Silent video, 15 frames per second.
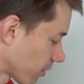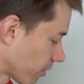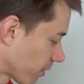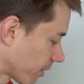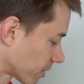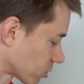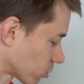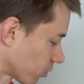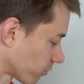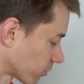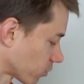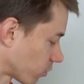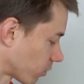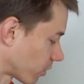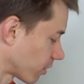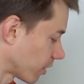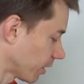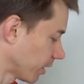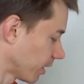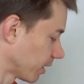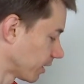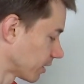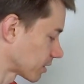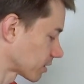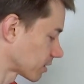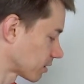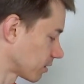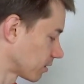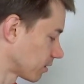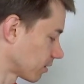the software
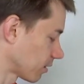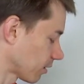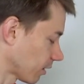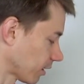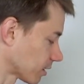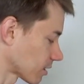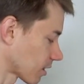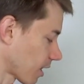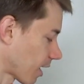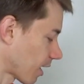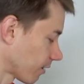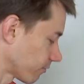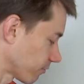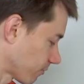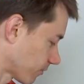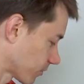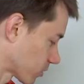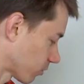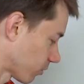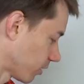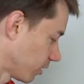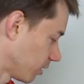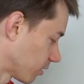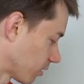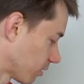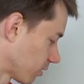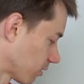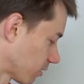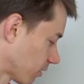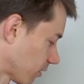is is live. So
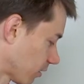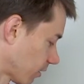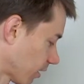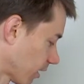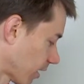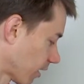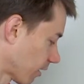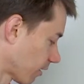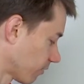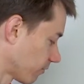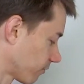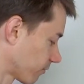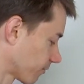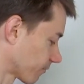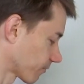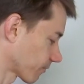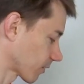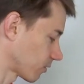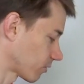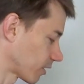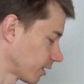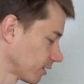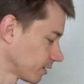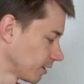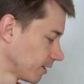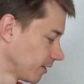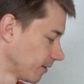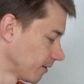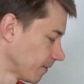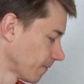here, live, all right?
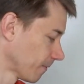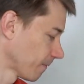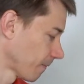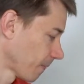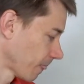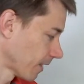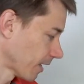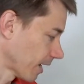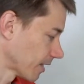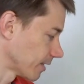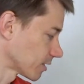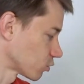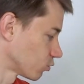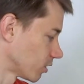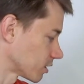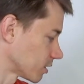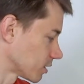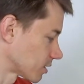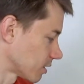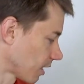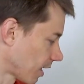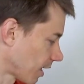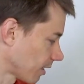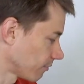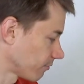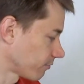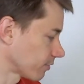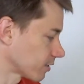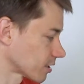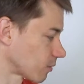And as soon as it's
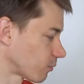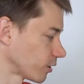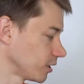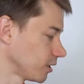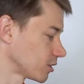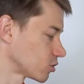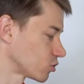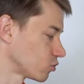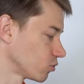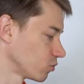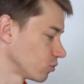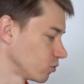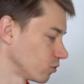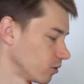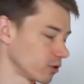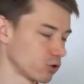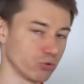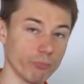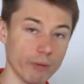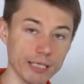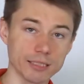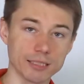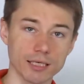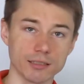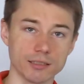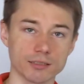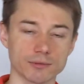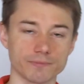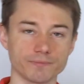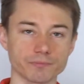live, someone needs to, to maintain
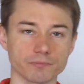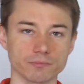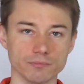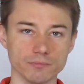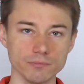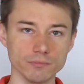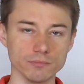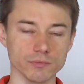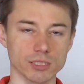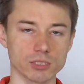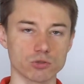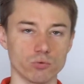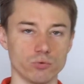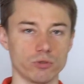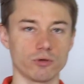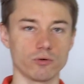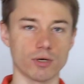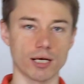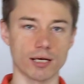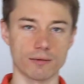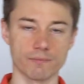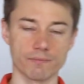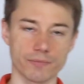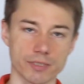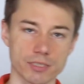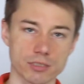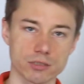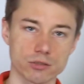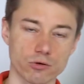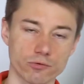it. So, you know, um,
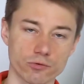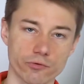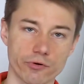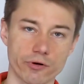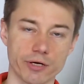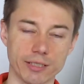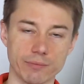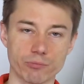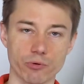software in